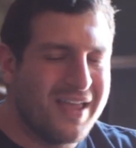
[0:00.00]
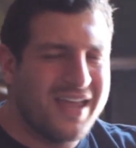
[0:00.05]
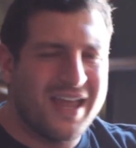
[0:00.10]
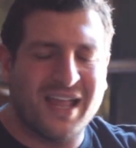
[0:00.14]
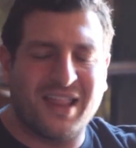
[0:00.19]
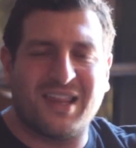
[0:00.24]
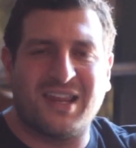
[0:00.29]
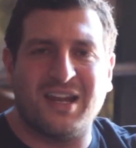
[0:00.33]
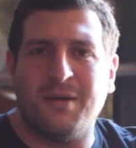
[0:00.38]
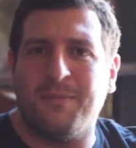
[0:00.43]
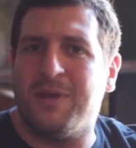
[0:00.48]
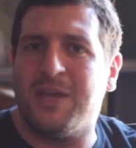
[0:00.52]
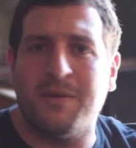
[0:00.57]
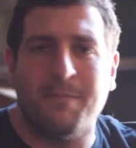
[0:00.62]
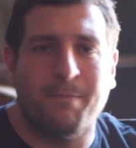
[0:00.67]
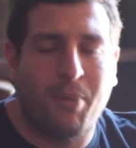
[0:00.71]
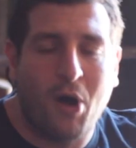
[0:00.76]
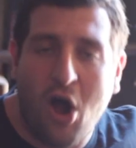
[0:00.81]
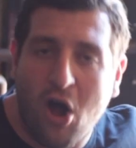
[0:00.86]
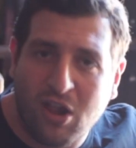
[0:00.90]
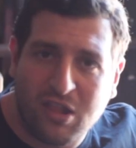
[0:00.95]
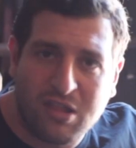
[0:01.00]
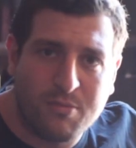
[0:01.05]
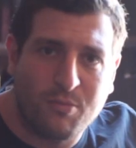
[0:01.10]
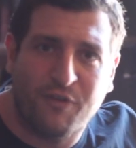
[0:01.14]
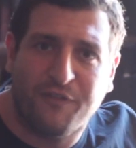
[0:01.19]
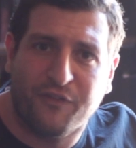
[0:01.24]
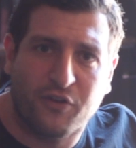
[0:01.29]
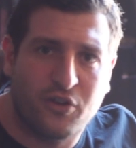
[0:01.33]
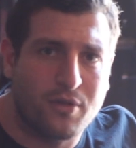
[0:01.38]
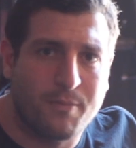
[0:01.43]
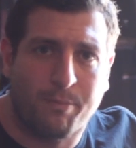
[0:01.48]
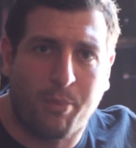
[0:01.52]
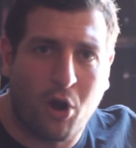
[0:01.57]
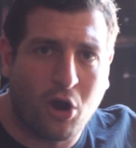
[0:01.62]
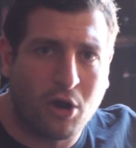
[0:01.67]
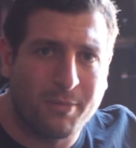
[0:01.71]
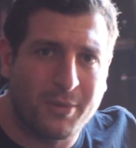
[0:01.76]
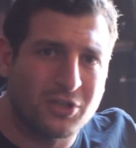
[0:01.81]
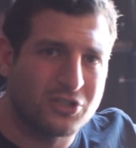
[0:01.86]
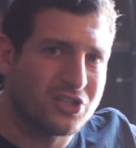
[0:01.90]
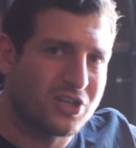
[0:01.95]
it's going to be impossible for the
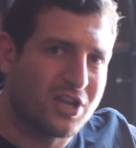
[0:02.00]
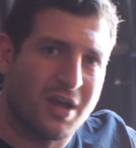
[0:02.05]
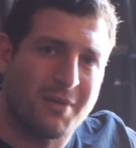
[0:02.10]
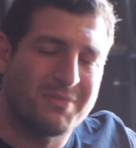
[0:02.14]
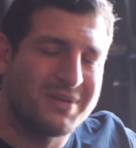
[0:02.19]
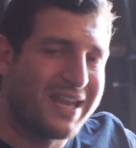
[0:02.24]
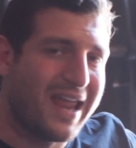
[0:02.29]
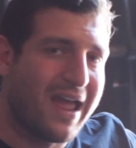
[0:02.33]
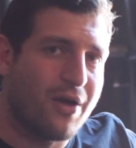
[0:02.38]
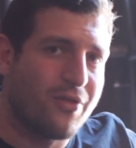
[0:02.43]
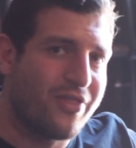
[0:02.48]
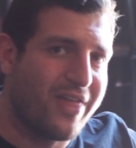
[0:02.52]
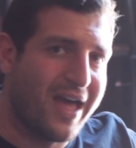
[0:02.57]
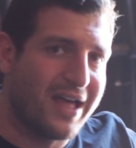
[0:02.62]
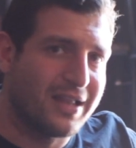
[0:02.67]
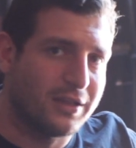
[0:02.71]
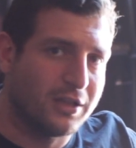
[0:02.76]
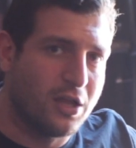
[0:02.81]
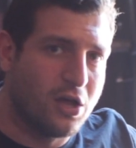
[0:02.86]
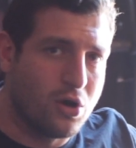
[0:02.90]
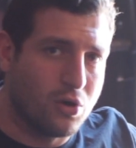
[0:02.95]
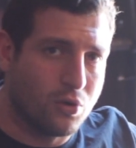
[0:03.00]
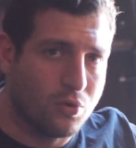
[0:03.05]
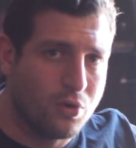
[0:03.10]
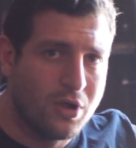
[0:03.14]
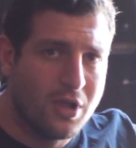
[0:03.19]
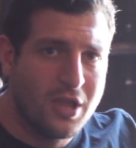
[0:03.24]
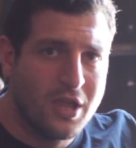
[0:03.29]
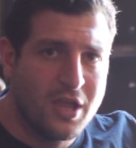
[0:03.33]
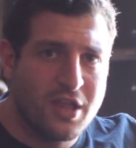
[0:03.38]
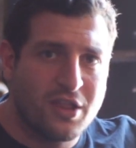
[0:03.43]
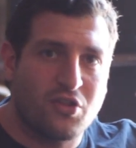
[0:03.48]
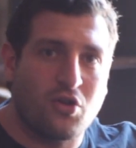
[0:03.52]
barbell to come down that low.